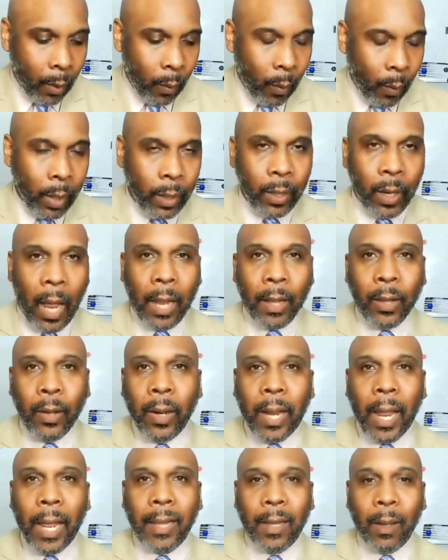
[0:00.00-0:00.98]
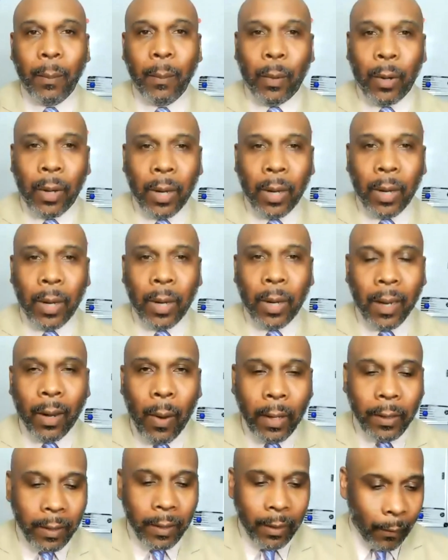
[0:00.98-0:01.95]
when I look at the book,
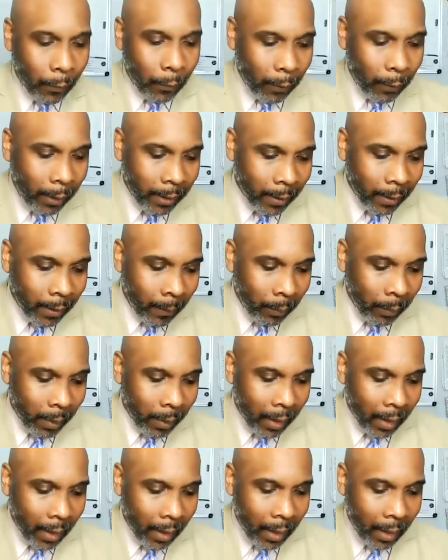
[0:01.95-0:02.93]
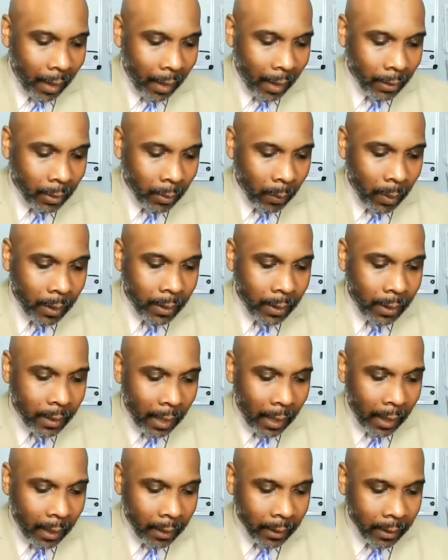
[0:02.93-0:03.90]
A Question of Freedom, it sort of
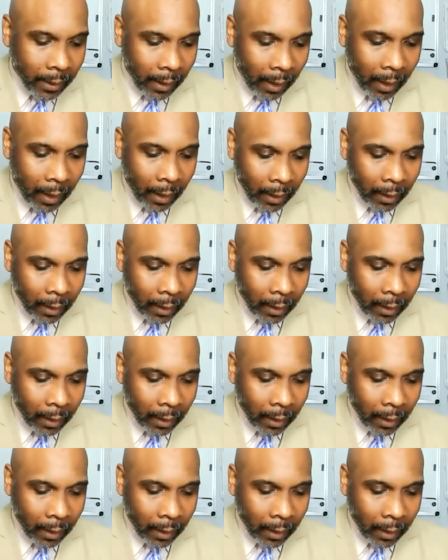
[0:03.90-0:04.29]
says,